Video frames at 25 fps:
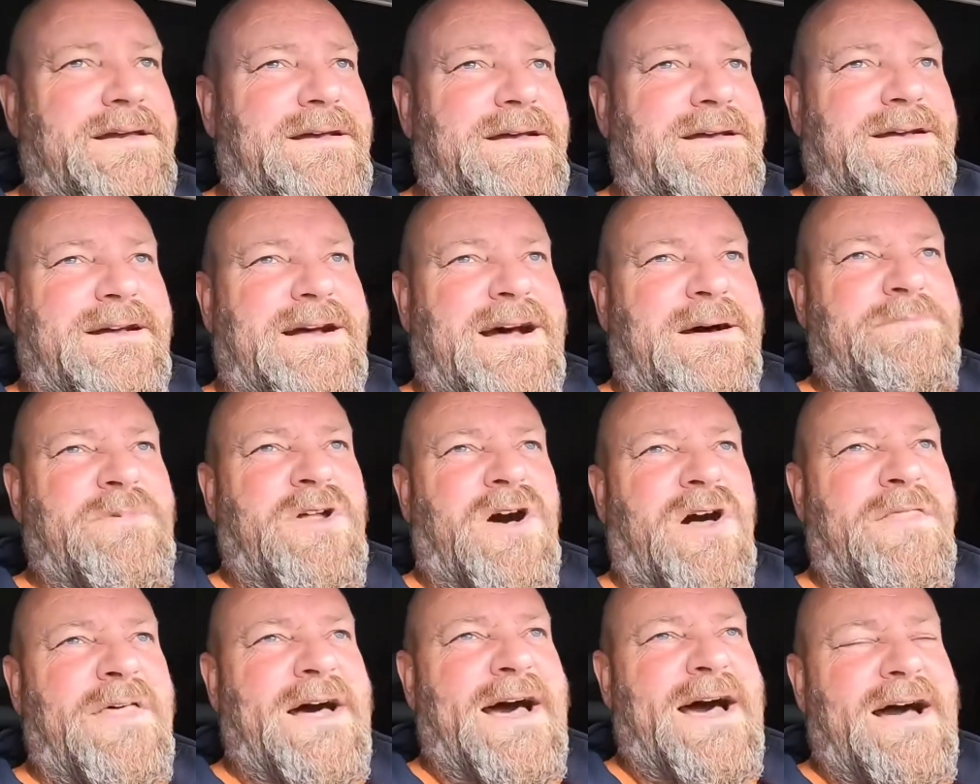I'm
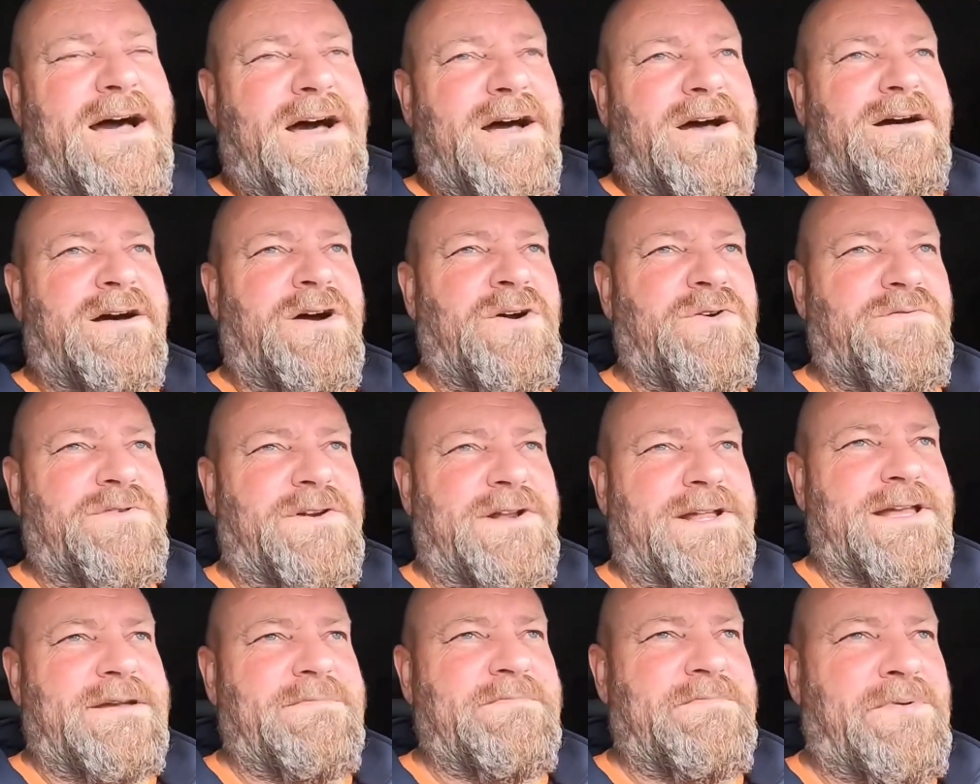not that
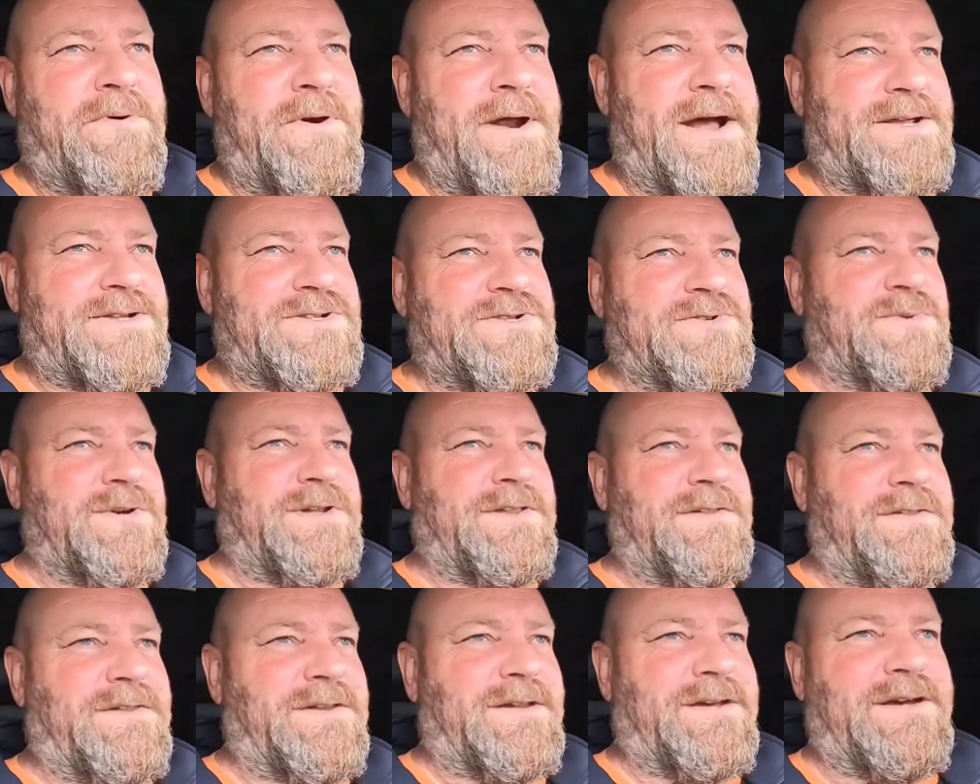overly impressed with